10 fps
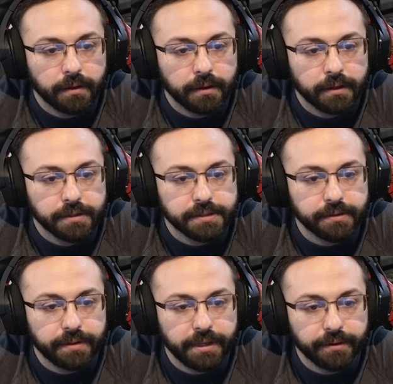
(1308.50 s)

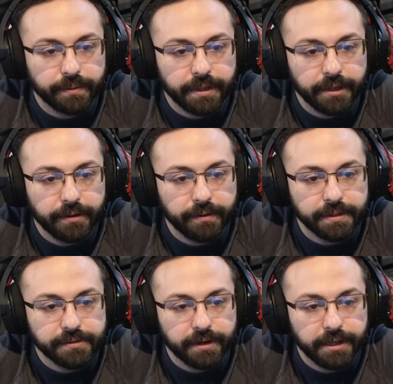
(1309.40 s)
So here we go,
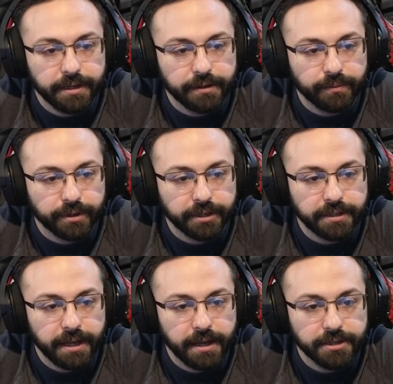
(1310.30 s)
it's right here, we're going to
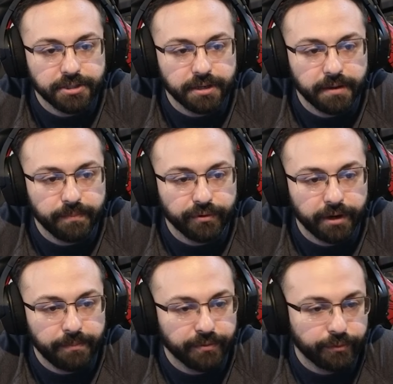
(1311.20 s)
dash, but
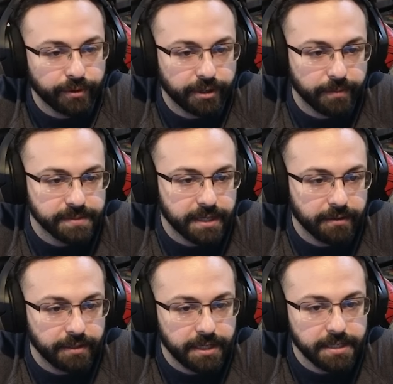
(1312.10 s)
right before it comes
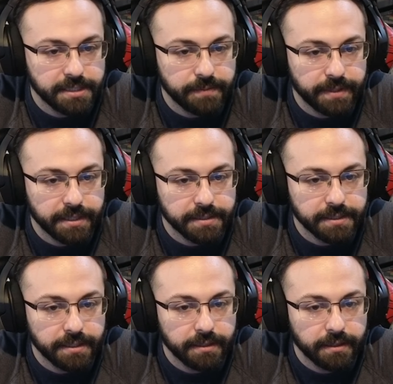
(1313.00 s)
down. Easy
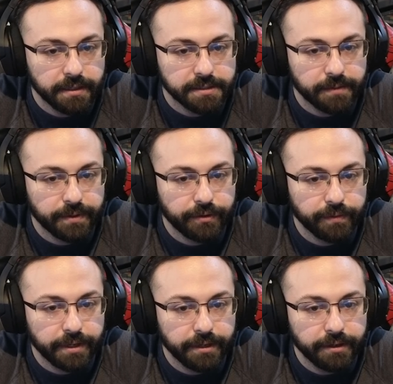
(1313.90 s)
peasy. It's coming
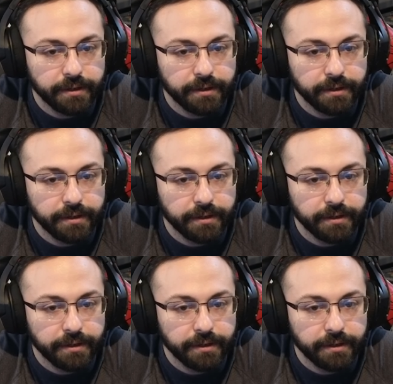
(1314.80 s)
over here.